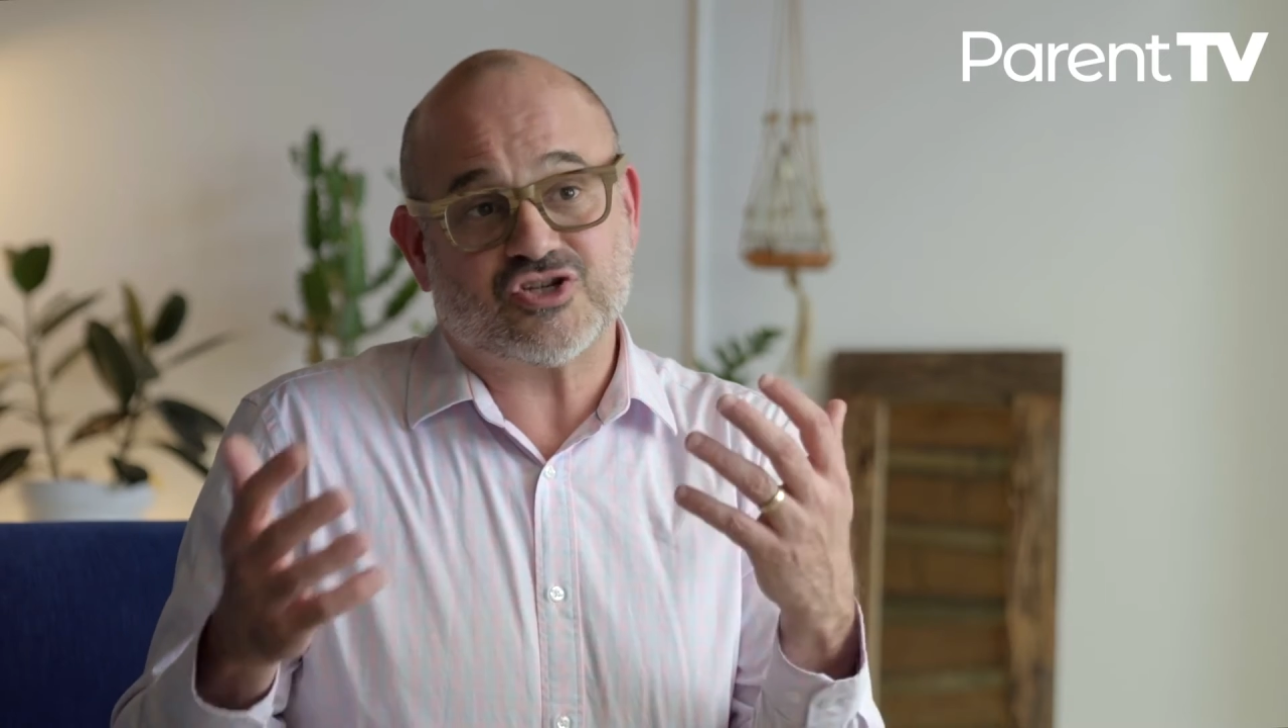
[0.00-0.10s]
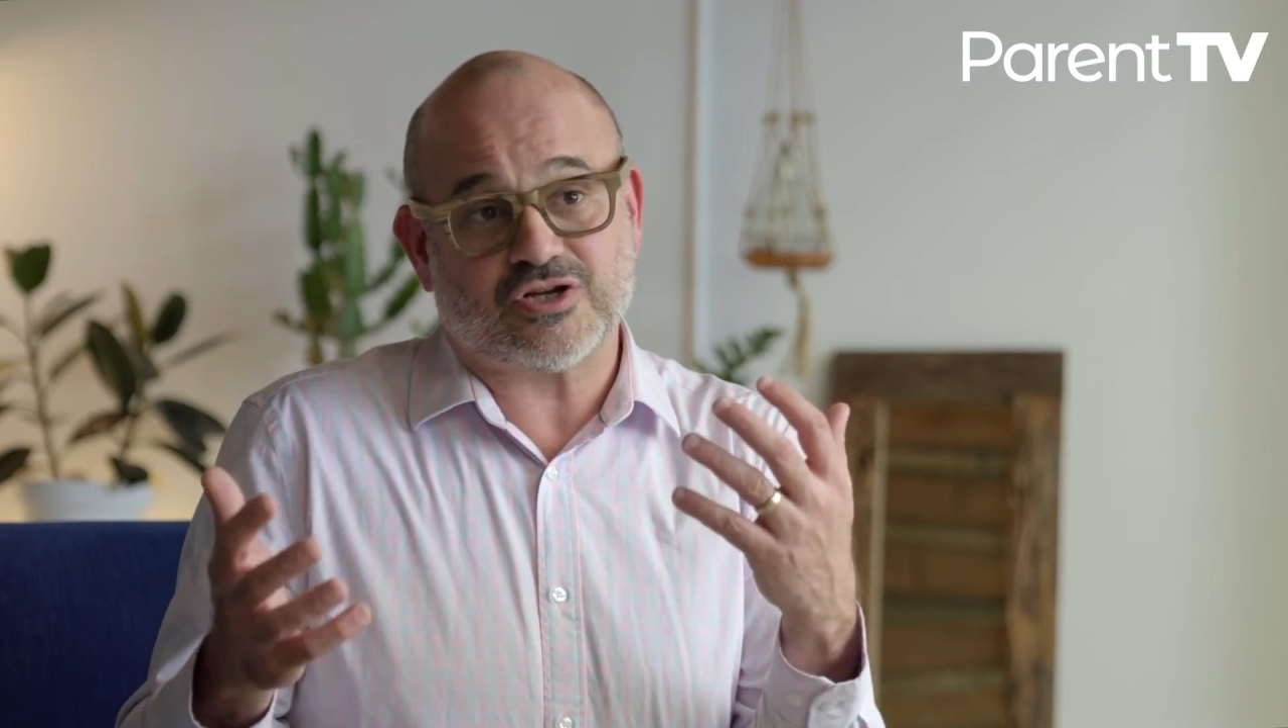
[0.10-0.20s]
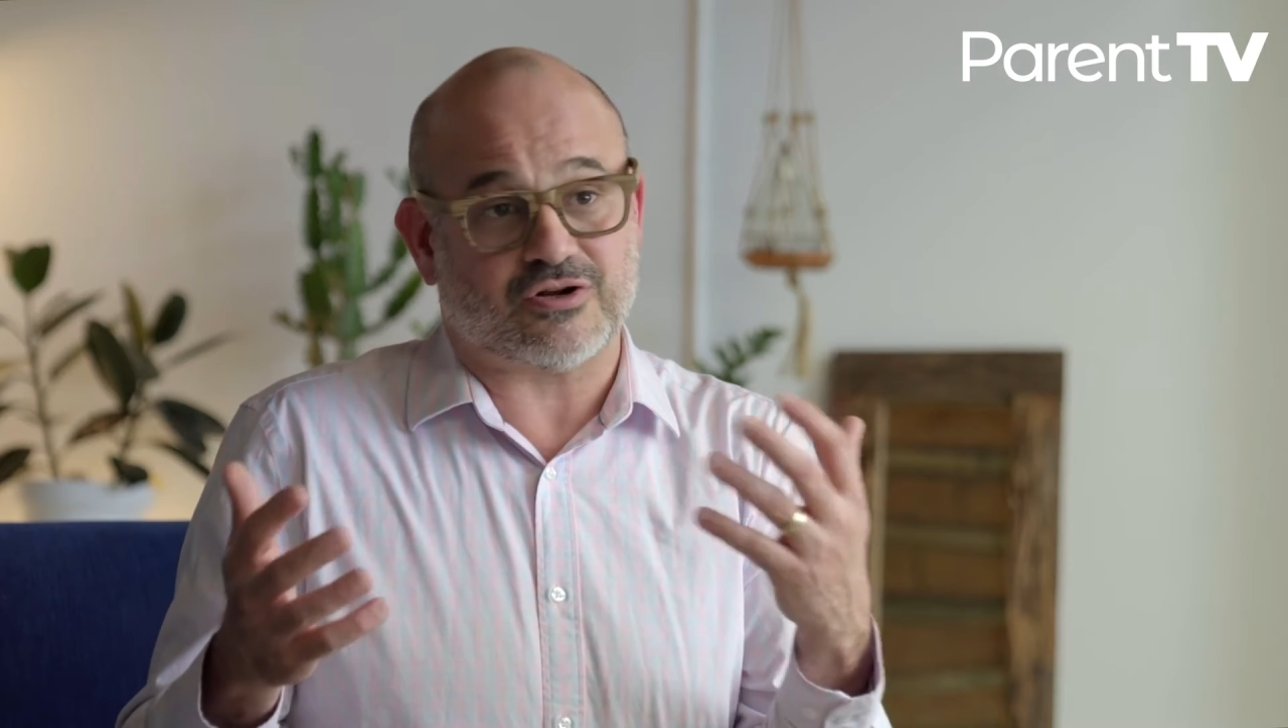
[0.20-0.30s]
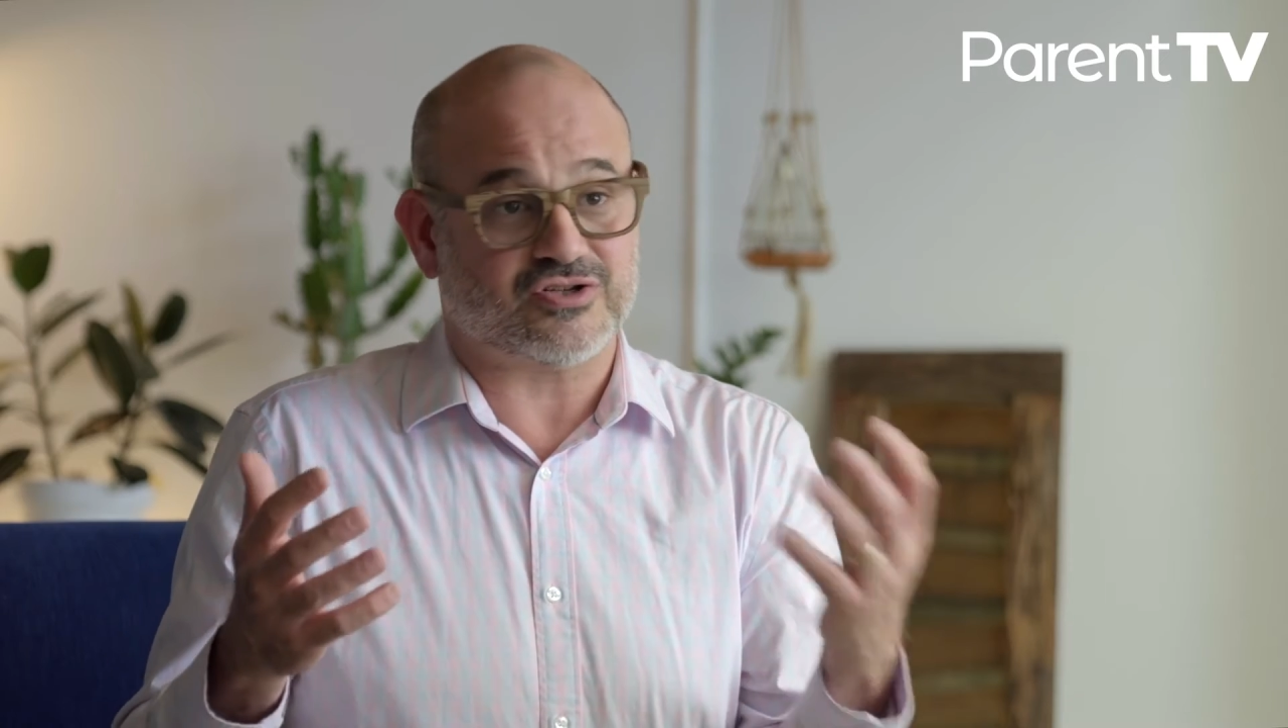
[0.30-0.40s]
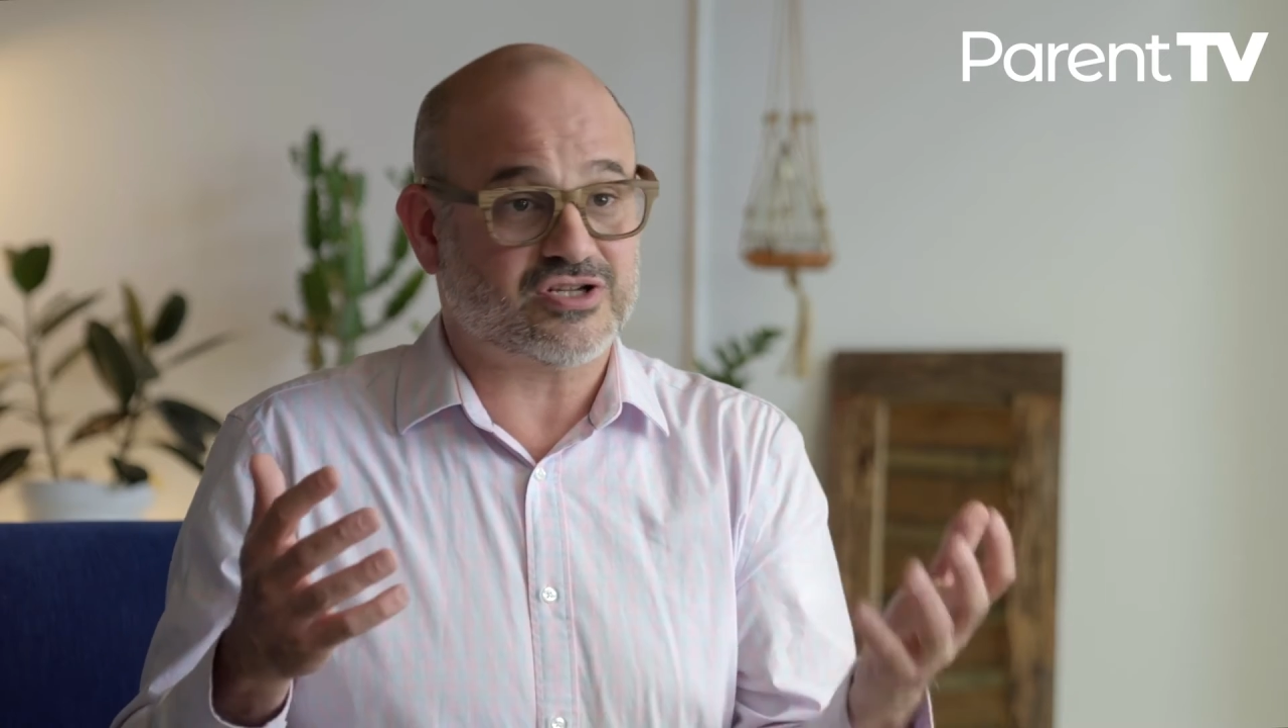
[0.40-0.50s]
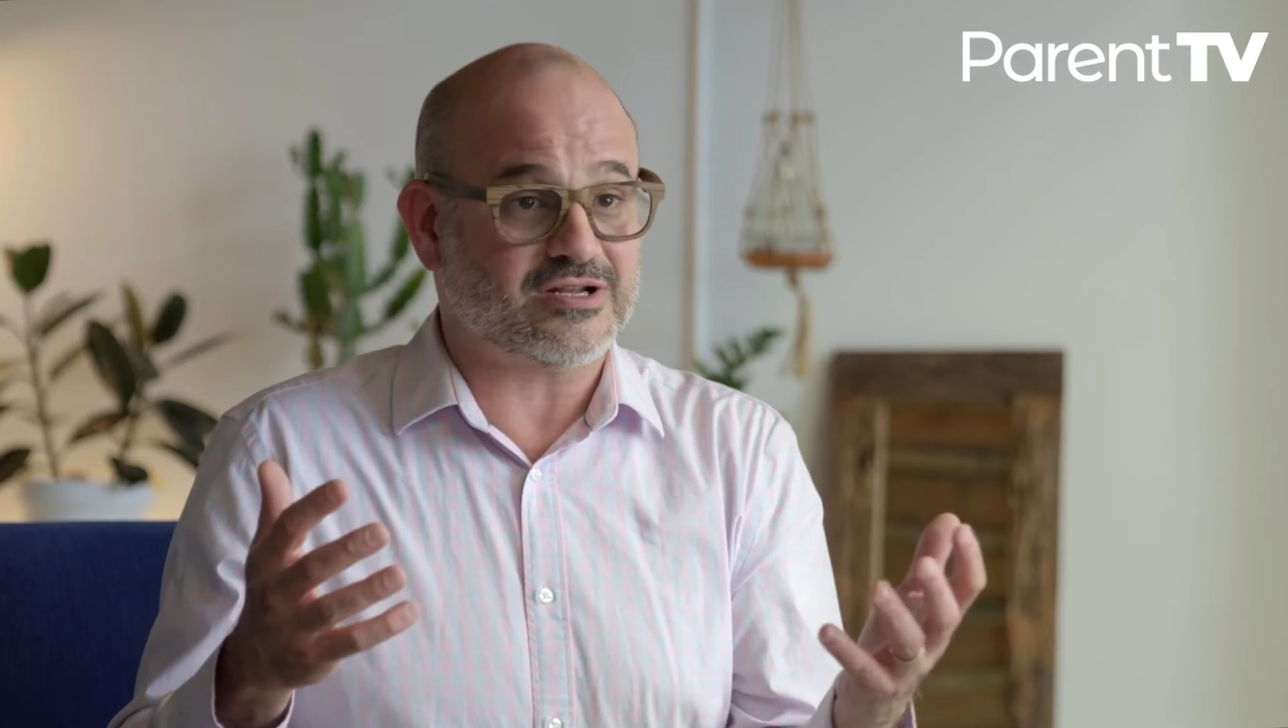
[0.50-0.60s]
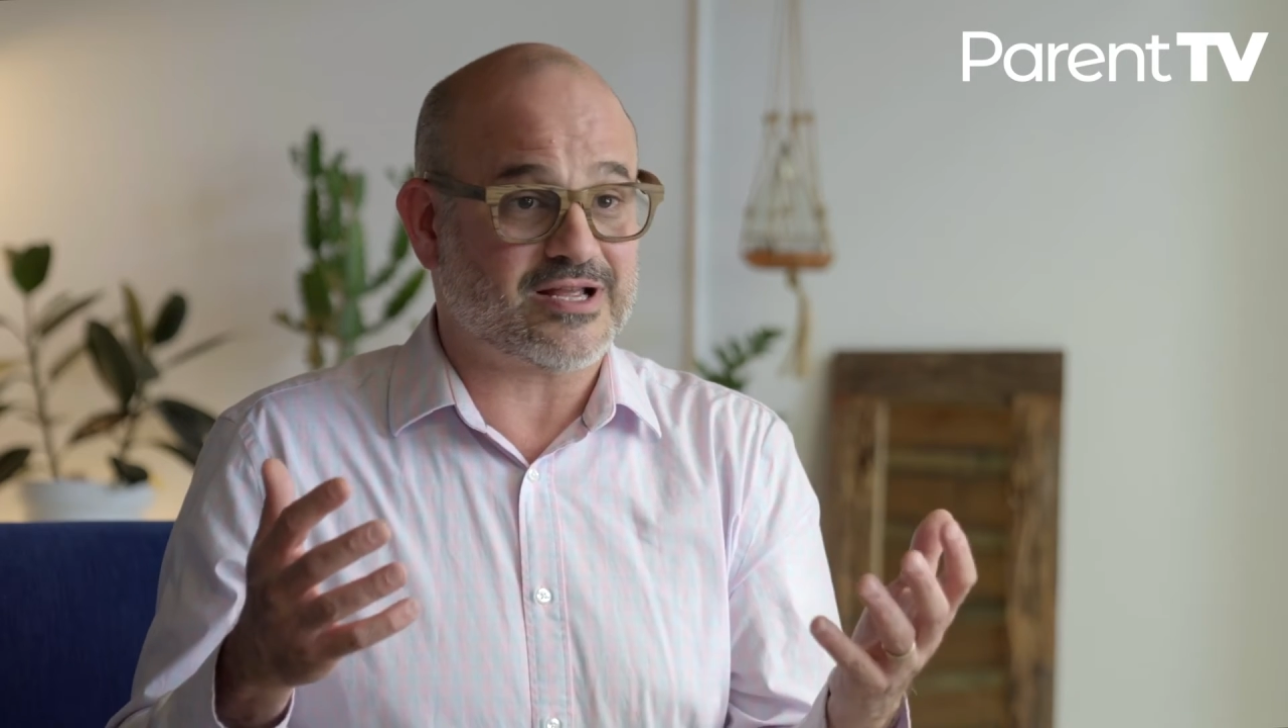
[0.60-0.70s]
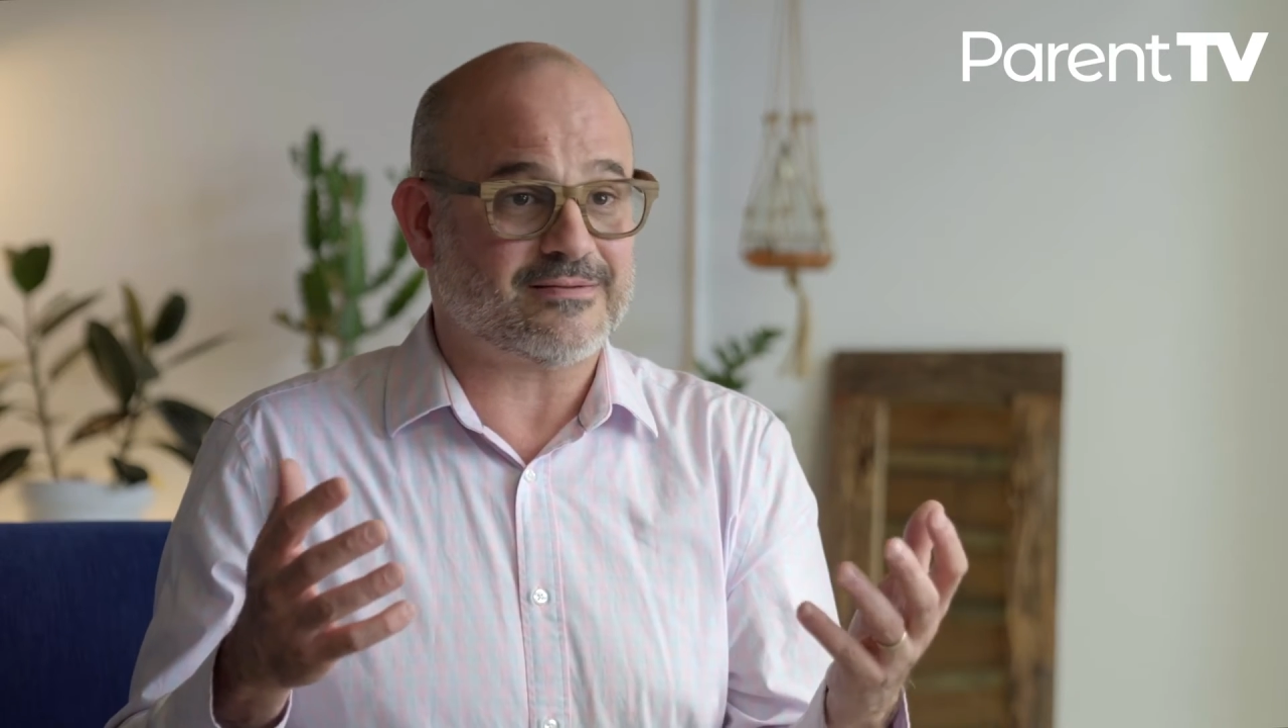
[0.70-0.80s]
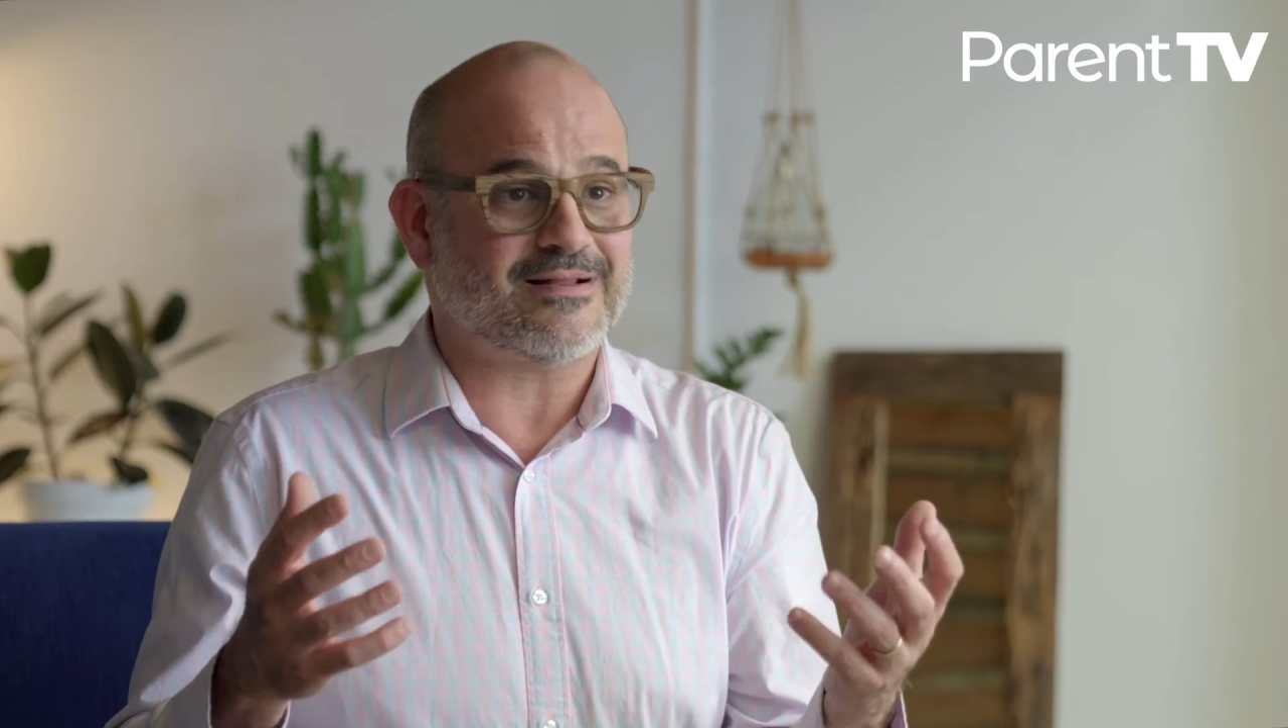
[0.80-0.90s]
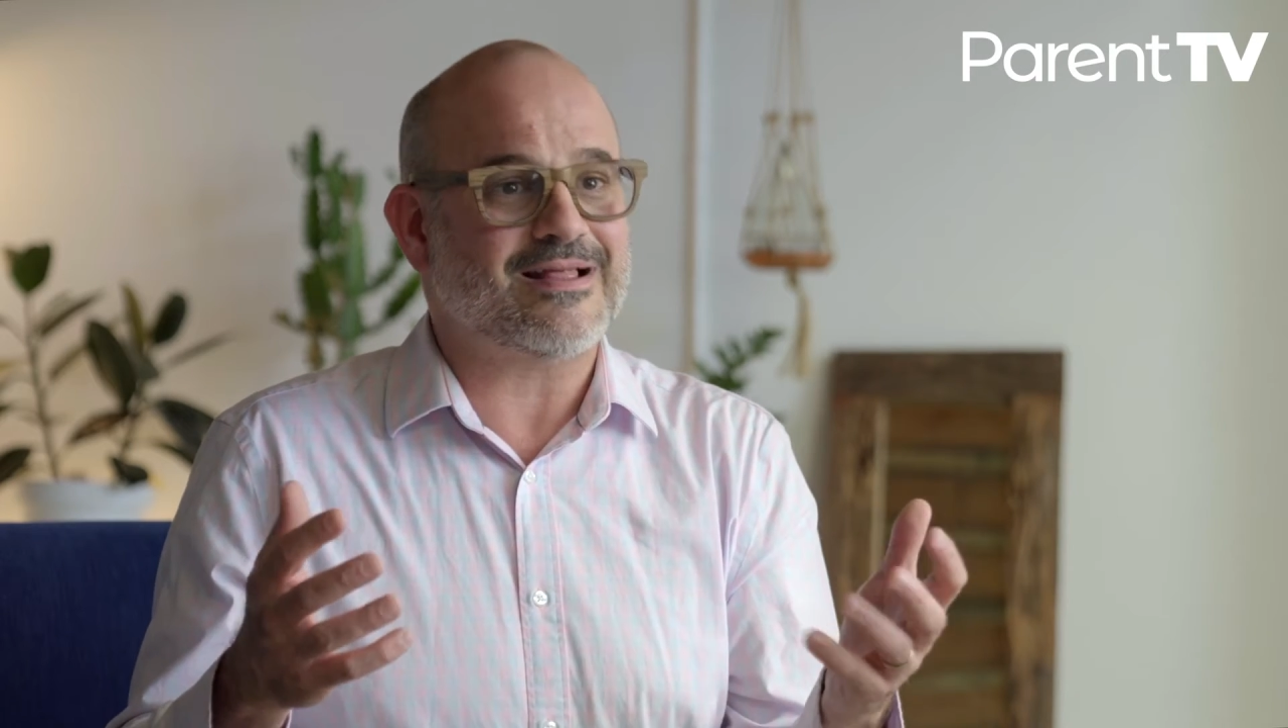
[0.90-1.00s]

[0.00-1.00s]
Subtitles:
should or shouldn't,